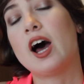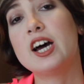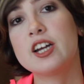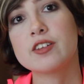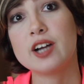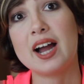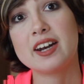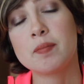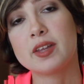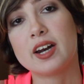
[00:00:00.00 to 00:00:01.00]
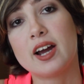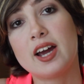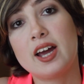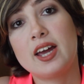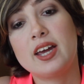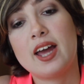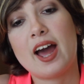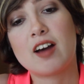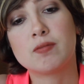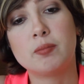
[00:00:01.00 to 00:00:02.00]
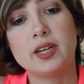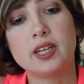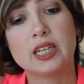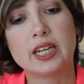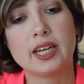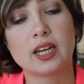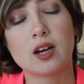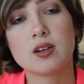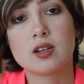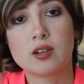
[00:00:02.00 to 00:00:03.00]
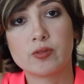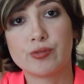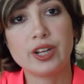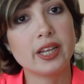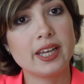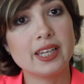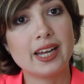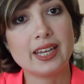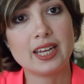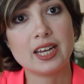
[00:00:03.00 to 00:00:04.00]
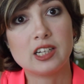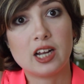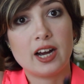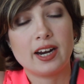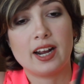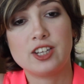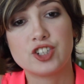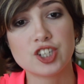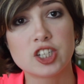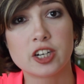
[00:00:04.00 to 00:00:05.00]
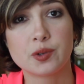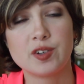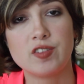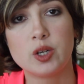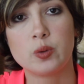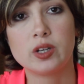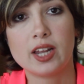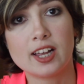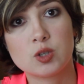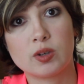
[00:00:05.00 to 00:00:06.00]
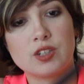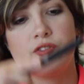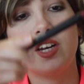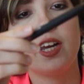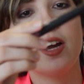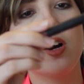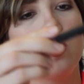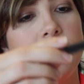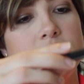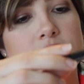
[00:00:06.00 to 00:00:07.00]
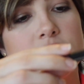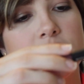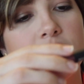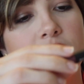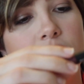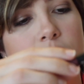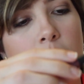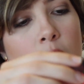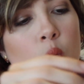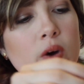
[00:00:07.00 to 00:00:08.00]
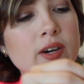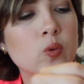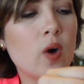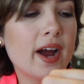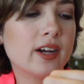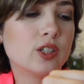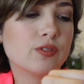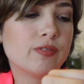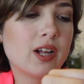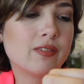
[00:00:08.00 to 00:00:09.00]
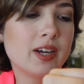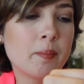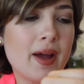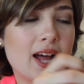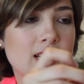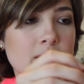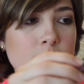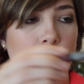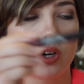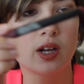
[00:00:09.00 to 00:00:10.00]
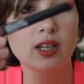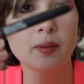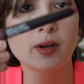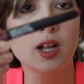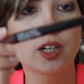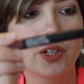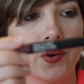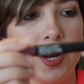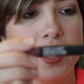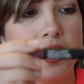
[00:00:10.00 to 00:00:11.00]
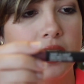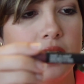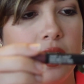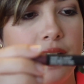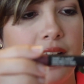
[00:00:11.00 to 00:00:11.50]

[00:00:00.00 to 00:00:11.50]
Another item that I have been like really liking a lot, I just did a review in last week's video, is the Wet n Wild Velvet Matte Lip Color Crayon.